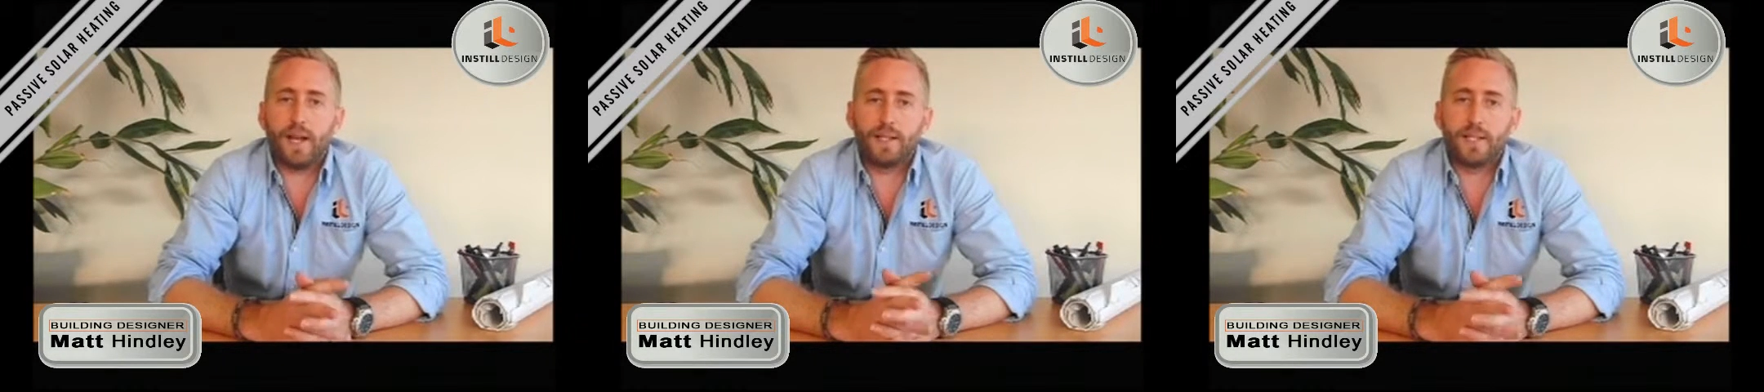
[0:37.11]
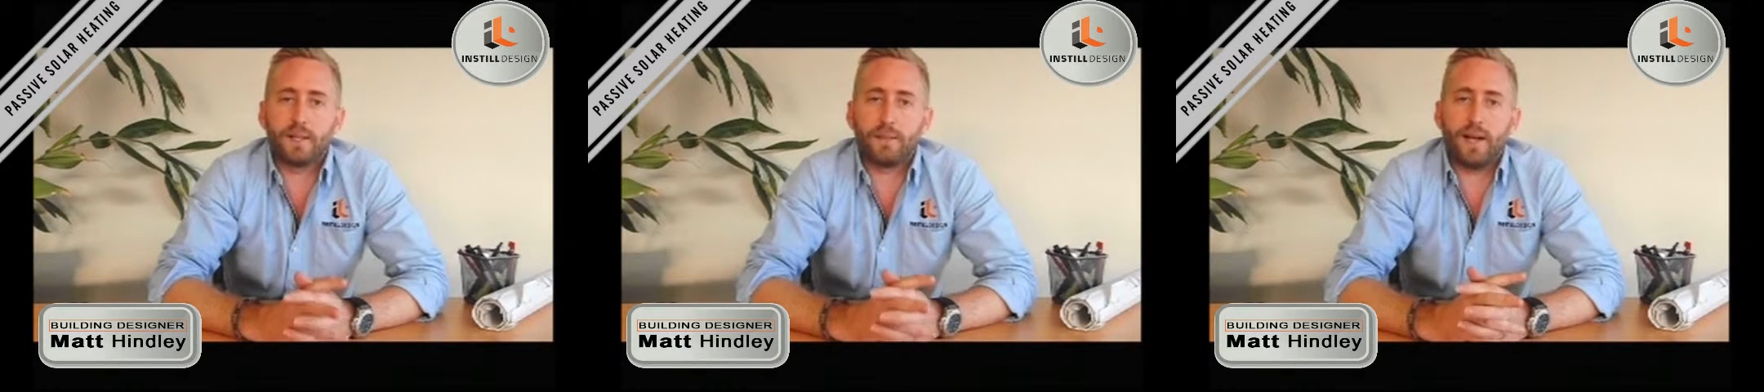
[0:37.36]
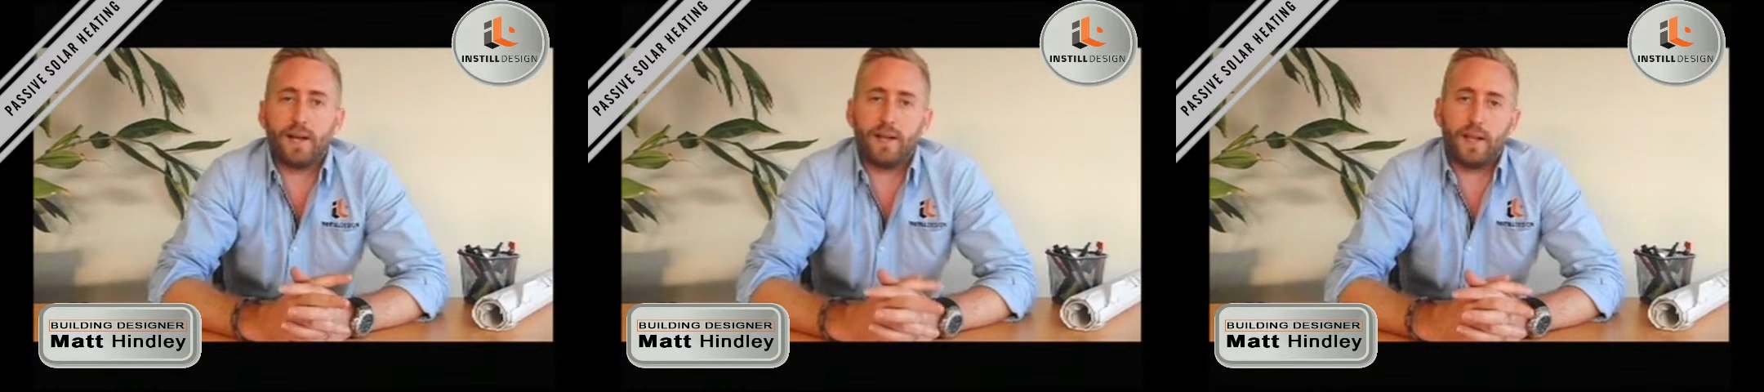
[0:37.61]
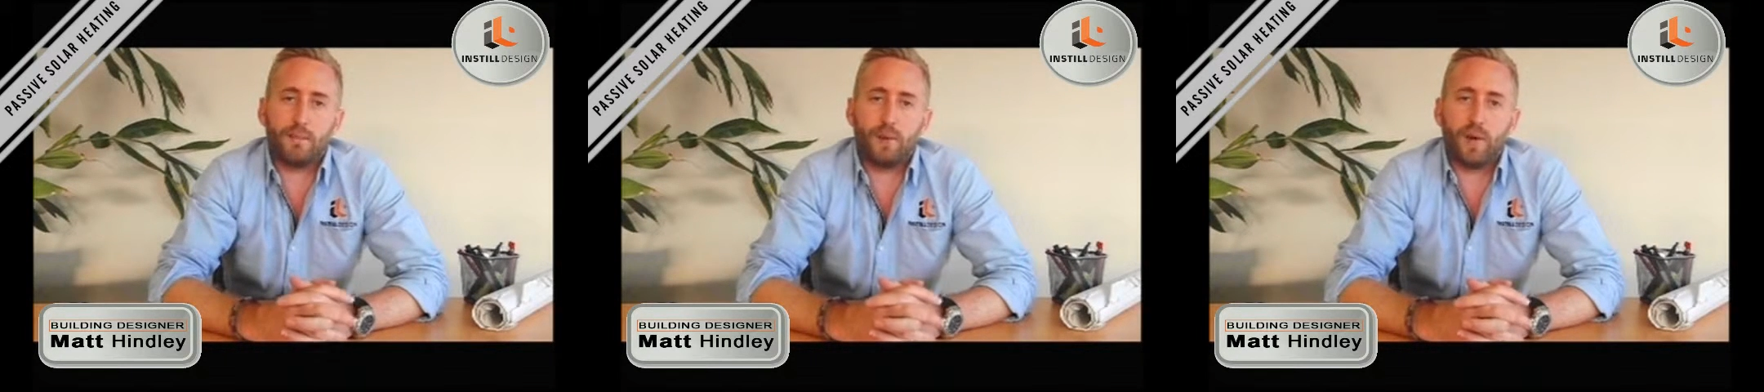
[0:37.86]
as explained
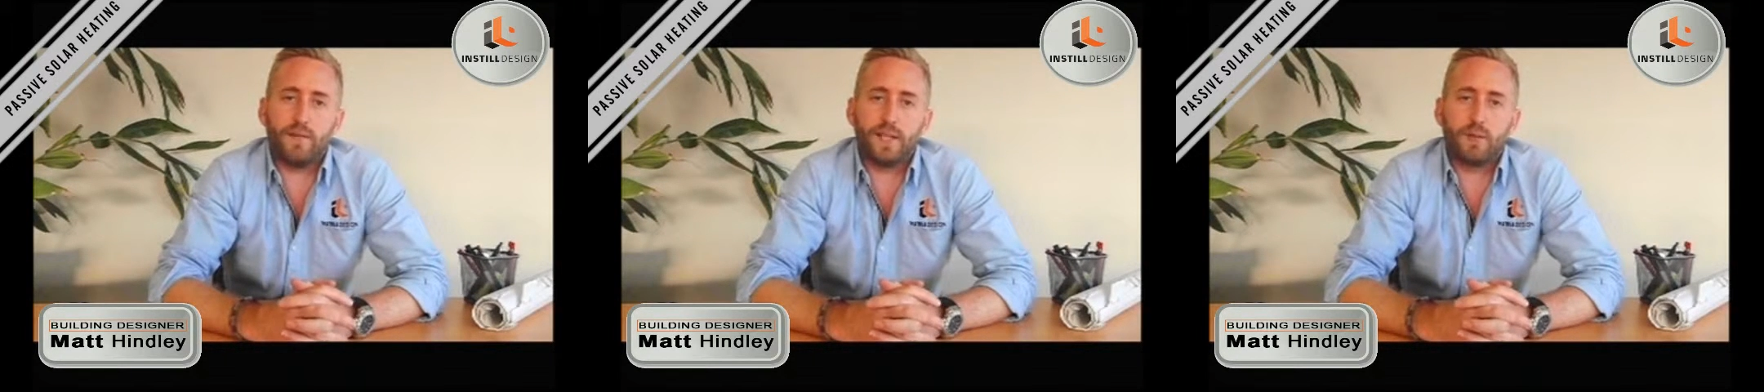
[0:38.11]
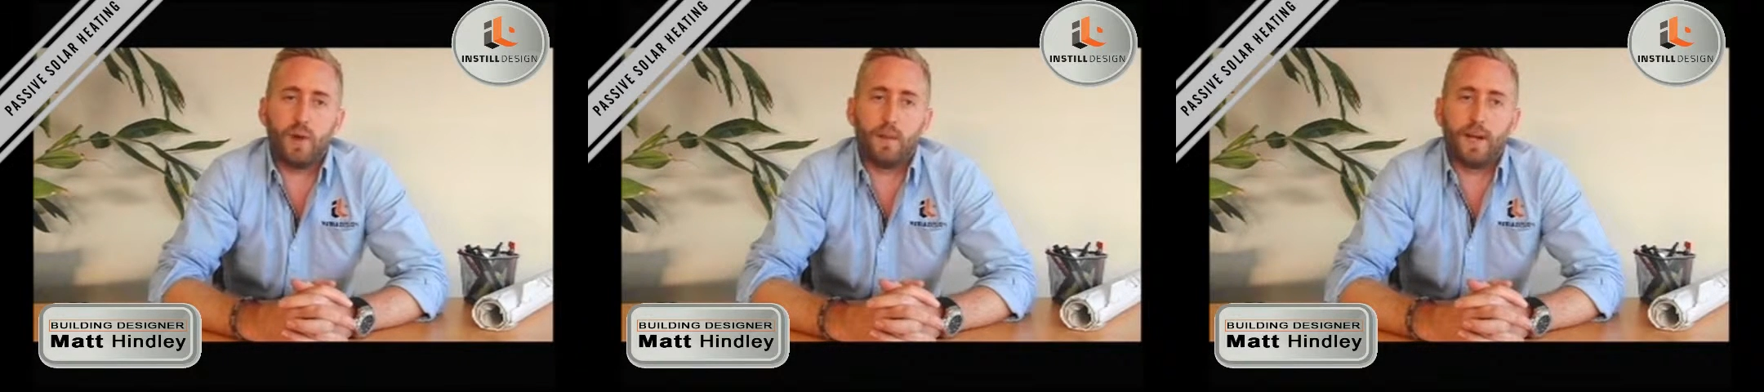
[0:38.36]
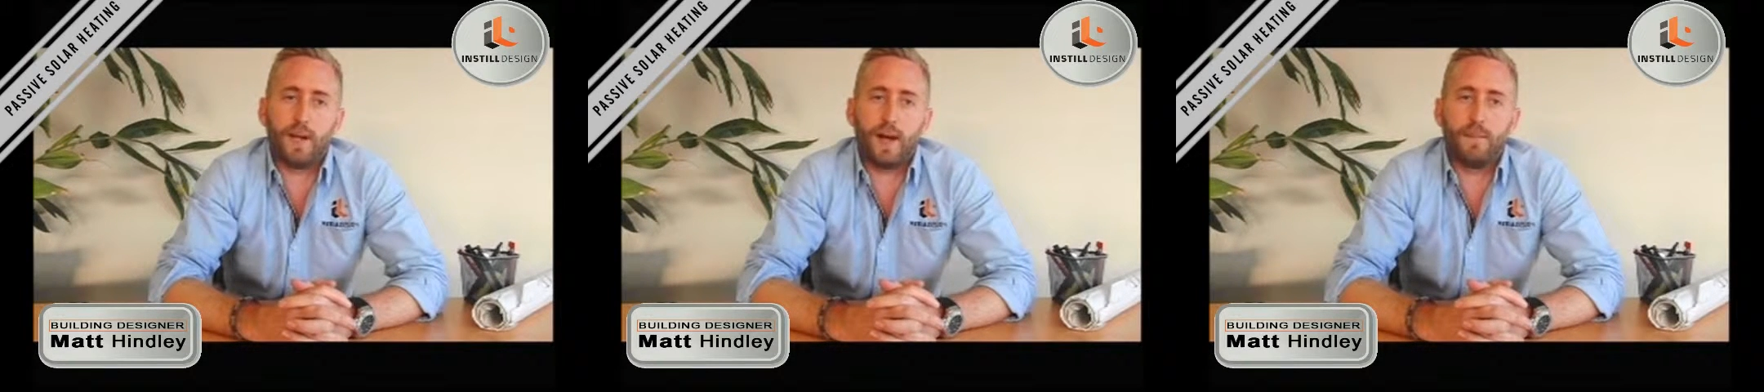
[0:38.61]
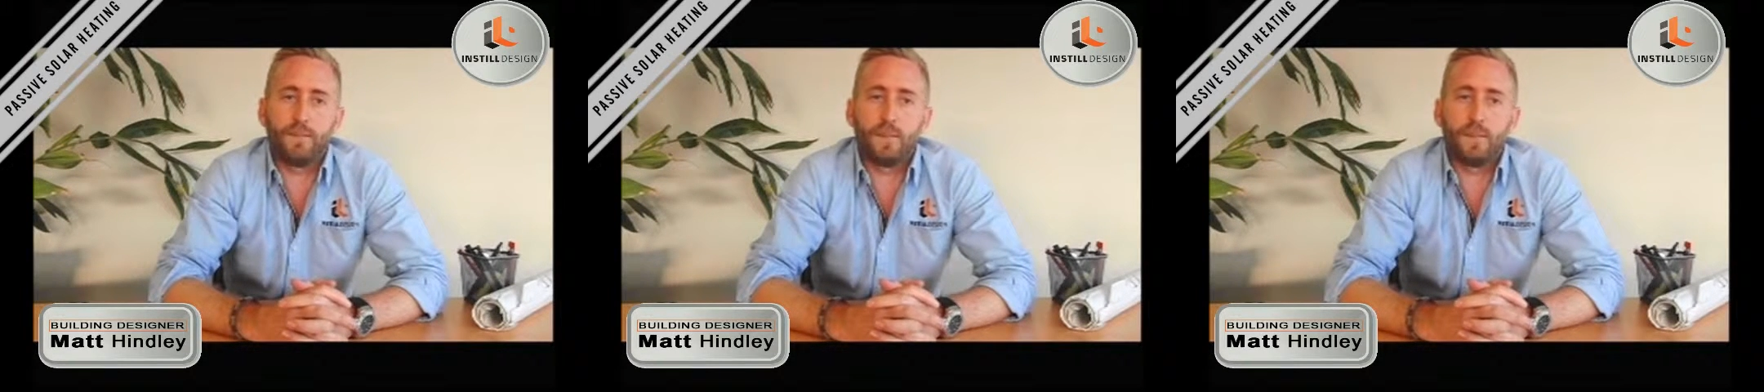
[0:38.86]
in our previous webinar,